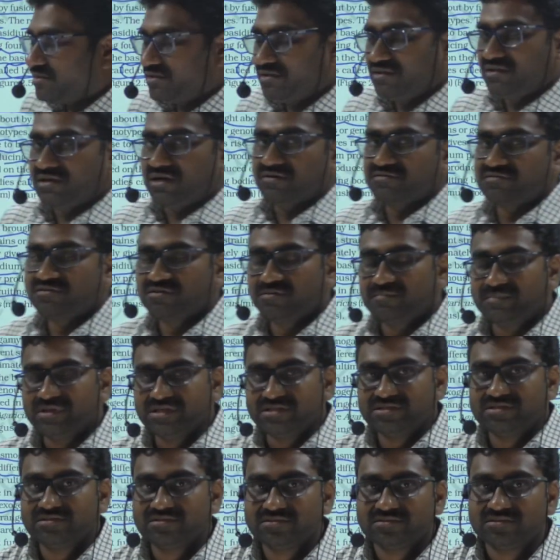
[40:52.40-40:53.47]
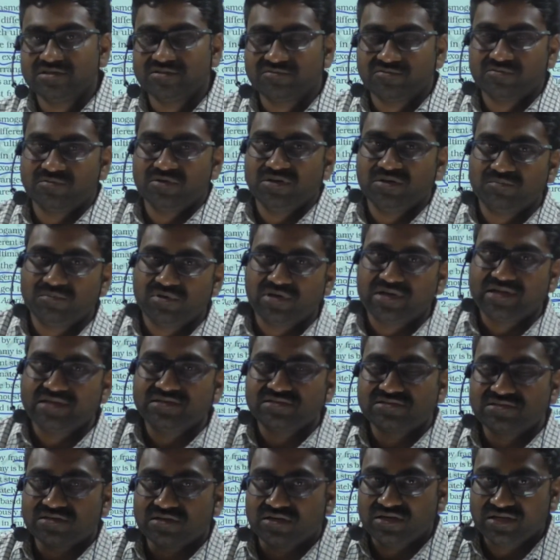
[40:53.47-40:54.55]
in Ascomyces, the fruiting body
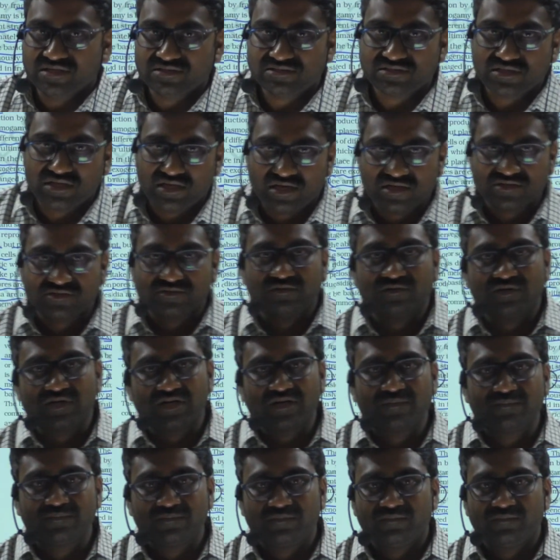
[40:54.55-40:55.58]
is called as ascocarp,